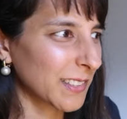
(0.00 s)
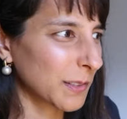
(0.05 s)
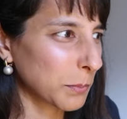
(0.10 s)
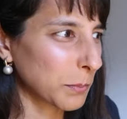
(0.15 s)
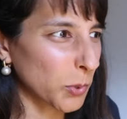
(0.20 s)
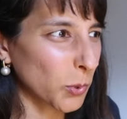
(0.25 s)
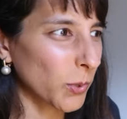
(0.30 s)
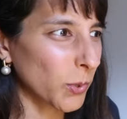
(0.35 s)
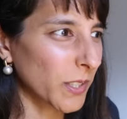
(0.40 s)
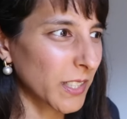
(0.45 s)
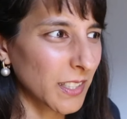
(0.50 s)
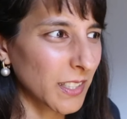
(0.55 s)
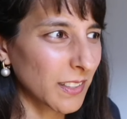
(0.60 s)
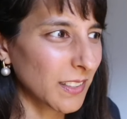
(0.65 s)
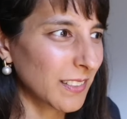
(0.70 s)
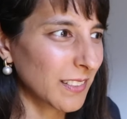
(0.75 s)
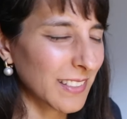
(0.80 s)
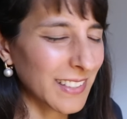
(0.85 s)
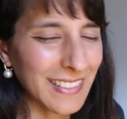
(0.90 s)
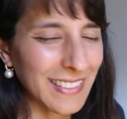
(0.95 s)
and it's
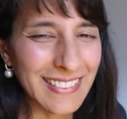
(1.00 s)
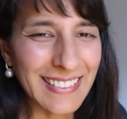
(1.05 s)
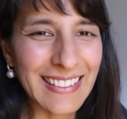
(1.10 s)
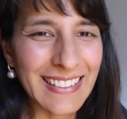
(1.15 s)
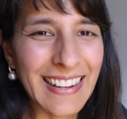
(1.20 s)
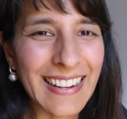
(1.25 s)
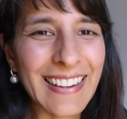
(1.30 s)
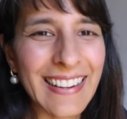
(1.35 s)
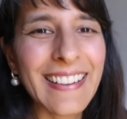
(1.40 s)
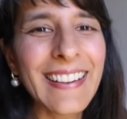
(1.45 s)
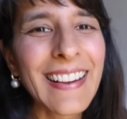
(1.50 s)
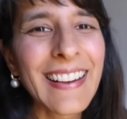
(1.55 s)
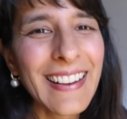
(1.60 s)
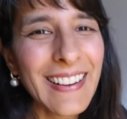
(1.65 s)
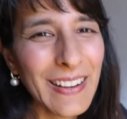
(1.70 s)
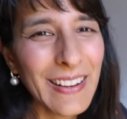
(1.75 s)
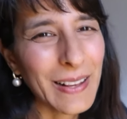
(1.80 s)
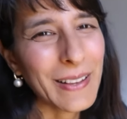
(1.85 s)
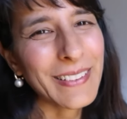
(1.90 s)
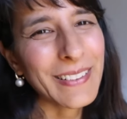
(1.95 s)
boring and this and that.
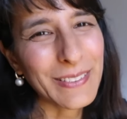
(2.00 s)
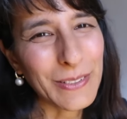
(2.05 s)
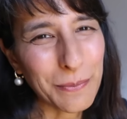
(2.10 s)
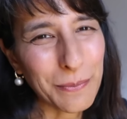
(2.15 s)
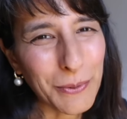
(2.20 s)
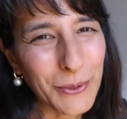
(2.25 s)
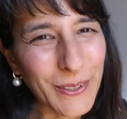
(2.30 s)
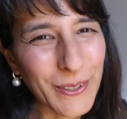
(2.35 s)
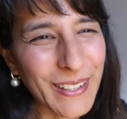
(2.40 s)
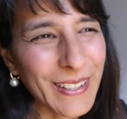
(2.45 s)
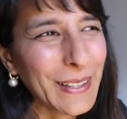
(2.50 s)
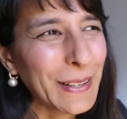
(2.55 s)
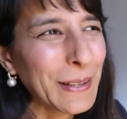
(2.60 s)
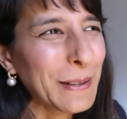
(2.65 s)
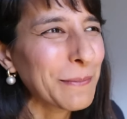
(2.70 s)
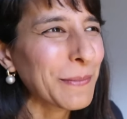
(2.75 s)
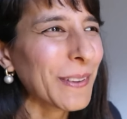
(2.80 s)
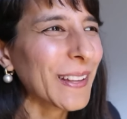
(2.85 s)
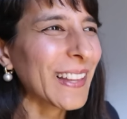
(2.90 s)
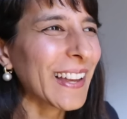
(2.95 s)
It's not boring,
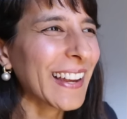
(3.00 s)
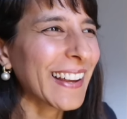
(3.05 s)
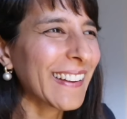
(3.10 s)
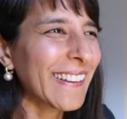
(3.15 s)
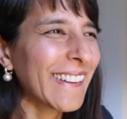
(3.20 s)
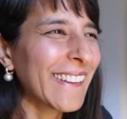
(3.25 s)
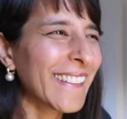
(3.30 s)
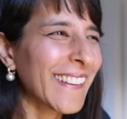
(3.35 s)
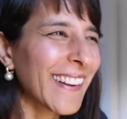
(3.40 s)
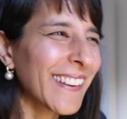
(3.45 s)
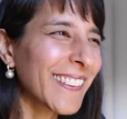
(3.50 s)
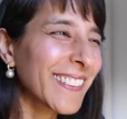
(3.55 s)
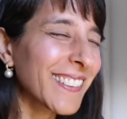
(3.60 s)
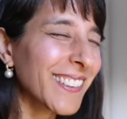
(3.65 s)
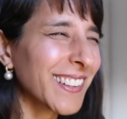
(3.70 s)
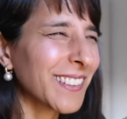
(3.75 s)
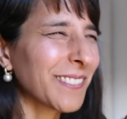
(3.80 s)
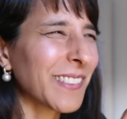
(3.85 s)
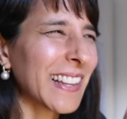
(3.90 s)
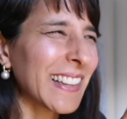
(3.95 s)
but like I was
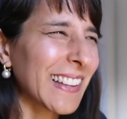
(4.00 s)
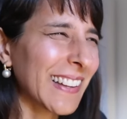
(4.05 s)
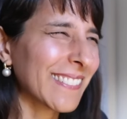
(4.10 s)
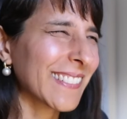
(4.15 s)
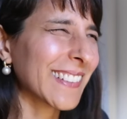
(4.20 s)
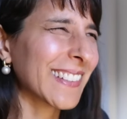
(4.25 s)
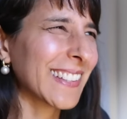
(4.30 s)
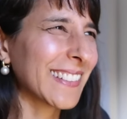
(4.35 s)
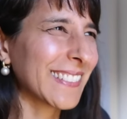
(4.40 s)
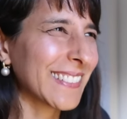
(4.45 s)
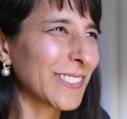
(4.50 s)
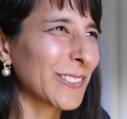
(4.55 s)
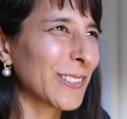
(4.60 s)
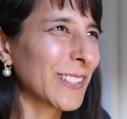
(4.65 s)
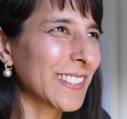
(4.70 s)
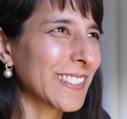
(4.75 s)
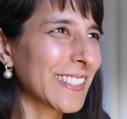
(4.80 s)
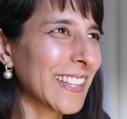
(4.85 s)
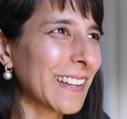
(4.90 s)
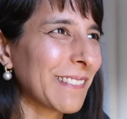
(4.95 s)
looking at my life going, oh, it's
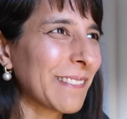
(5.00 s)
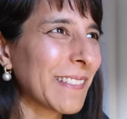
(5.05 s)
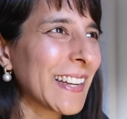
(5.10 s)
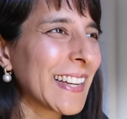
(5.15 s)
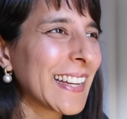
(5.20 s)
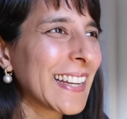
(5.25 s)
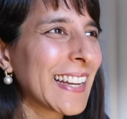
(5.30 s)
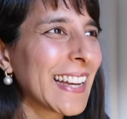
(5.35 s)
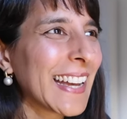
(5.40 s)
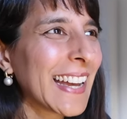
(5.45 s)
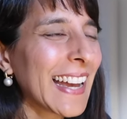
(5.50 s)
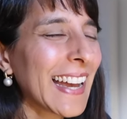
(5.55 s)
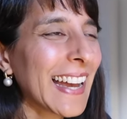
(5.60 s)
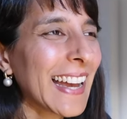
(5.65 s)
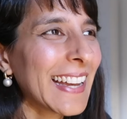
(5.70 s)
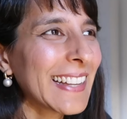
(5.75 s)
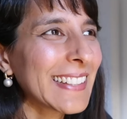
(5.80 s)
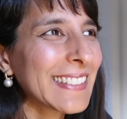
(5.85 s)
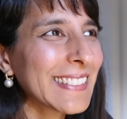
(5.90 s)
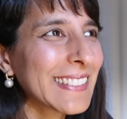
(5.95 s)
all the same.
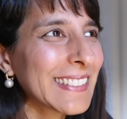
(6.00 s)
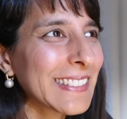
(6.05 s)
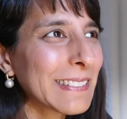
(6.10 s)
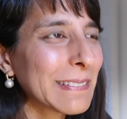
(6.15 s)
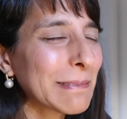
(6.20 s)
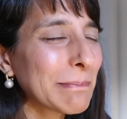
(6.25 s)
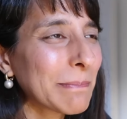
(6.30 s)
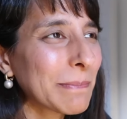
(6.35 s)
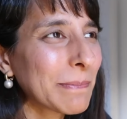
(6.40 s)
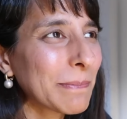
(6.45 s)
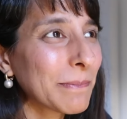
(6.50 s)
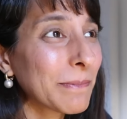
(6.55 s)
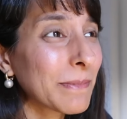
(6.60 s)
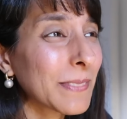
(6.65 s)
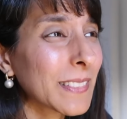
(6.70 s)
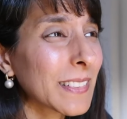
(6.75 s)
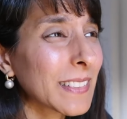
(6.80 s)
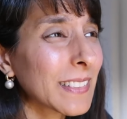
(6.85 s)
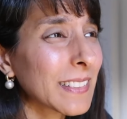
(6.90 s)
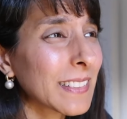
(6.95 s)
And
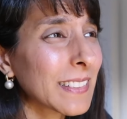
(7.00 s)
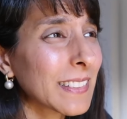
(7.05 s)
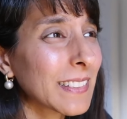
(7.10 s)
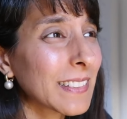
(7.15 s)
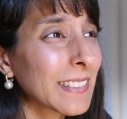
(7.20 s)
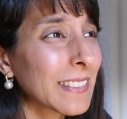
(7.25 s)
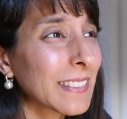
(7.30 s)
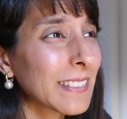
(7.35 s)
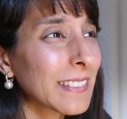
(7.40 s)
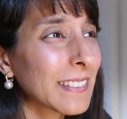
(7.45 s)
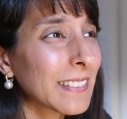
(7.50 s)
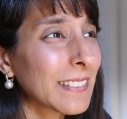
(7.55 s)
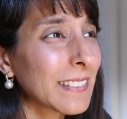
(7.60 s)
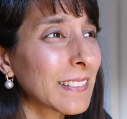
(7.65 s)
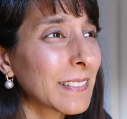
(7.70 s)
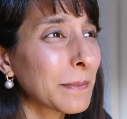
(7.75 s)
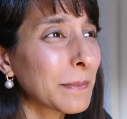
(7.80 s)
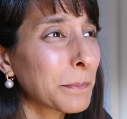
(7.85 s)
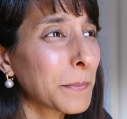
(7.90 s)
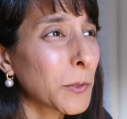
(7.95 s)
um,
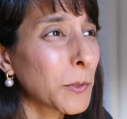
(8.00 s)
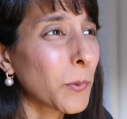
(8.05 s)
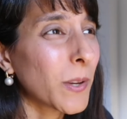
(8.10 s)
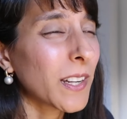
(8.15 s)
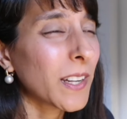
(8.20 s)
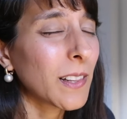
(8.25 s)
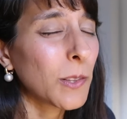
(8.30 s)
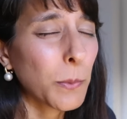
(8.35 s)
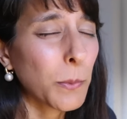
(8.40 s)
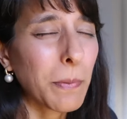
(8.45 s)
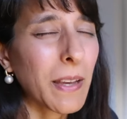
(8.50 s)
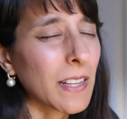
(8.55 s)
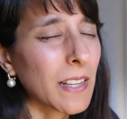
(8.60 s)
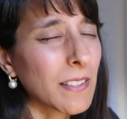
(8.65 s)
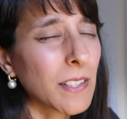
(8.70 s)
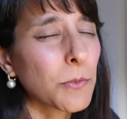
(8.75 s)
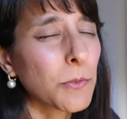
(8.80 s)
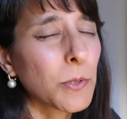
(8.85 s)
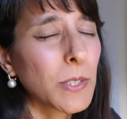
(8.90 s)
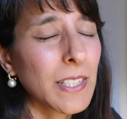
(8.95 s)
but when I look back
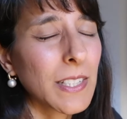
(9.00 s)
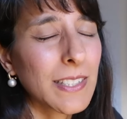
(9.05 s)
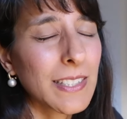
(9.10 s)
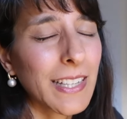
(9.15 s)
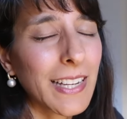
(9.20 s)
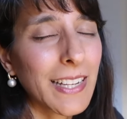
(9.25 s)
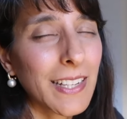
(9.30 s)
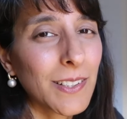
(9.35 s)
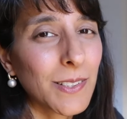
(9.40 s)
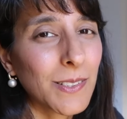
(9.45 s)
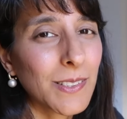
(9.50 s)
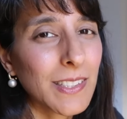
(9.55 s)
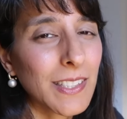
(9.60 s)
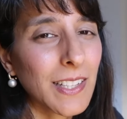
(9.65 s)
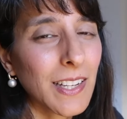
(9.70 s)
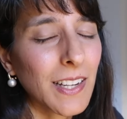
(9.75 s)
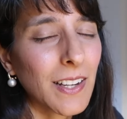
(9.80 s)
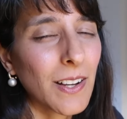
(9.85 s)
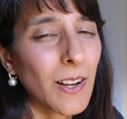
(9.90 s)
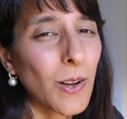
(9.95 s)
several years later, I was
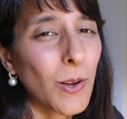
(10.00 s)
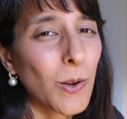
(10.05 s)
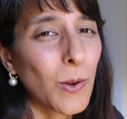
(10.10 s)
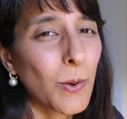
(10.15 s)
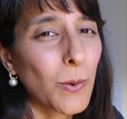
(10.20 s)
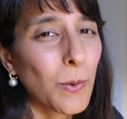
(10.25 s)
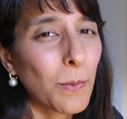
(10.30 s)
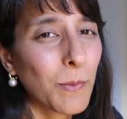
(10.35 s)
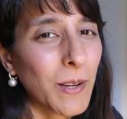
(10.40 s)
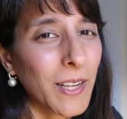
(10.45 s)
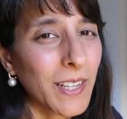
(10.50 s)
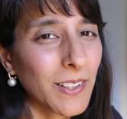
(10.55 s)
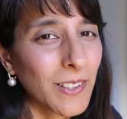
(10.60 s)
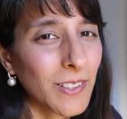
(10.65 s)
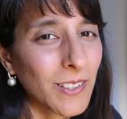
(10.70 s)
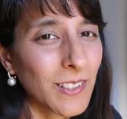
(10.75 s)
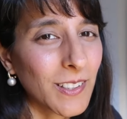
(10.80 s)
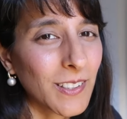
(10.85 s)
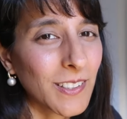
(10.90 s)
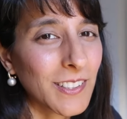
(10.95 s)
like, oh my
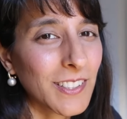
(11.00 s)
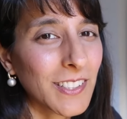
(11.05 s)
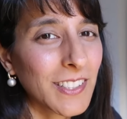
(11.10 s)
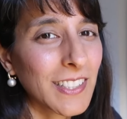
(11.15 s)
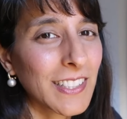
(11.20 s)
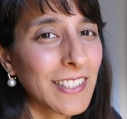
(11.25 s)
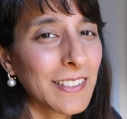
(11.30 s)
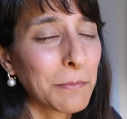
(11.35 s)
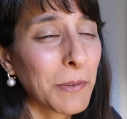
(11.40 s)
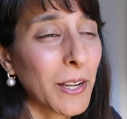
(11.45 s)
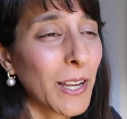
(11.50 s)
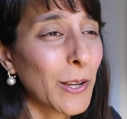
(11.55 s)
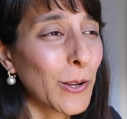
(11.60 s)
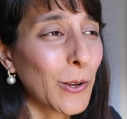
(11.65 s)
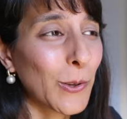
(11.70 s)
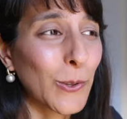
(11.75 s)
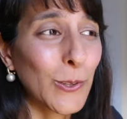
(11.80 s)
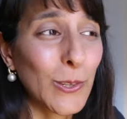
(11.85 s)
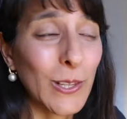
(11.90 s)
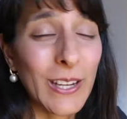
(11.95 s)
gosh, my
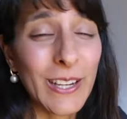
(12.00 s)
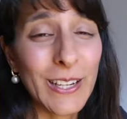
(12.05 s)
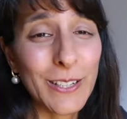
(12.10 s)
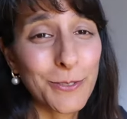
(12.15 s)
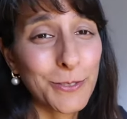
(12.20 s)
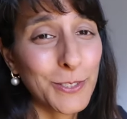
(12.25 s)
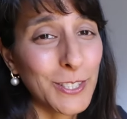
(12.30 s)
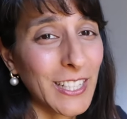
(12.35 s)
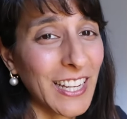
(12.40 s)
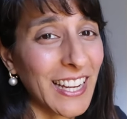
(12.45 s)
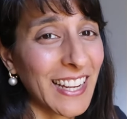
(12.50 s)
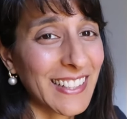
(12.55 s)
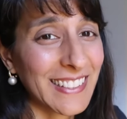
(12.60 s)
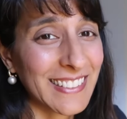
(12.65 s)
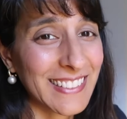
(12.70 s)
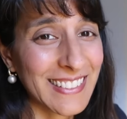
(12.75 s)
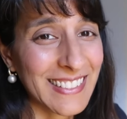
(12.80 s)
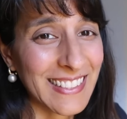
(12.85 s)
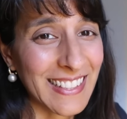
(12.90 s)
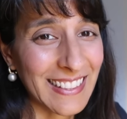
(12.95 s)
whole life
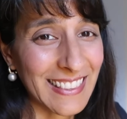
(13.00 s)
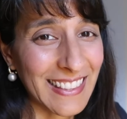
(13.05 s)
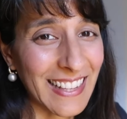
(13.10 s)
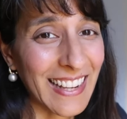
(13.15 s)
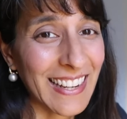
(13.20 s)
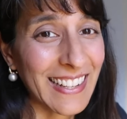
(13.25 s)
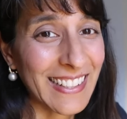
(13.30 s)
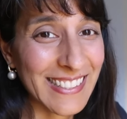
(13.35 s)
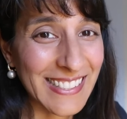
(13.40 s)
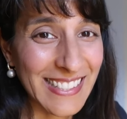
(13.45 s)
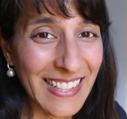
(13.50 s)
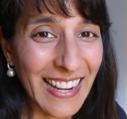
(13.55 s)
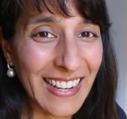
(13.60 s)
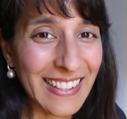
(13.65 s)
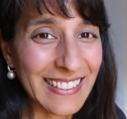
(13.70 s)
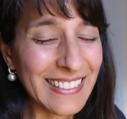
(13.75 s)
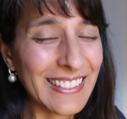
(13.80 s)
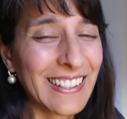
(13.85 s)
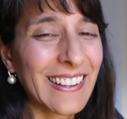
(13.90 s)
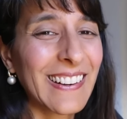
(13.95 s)
changed at that
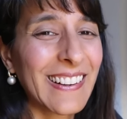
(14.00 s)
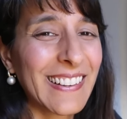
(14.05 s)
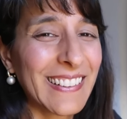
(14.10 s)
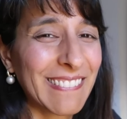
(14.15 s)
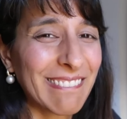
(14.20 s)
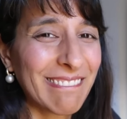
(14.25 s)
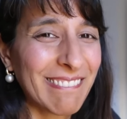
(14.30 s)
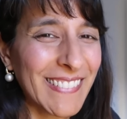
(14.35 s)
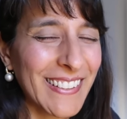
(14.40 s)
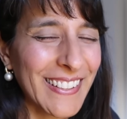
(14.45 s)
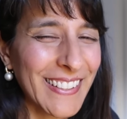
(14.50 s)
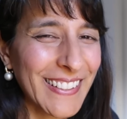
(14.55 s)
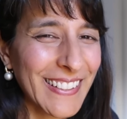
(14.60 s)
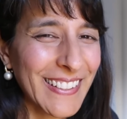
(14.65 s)
exact time.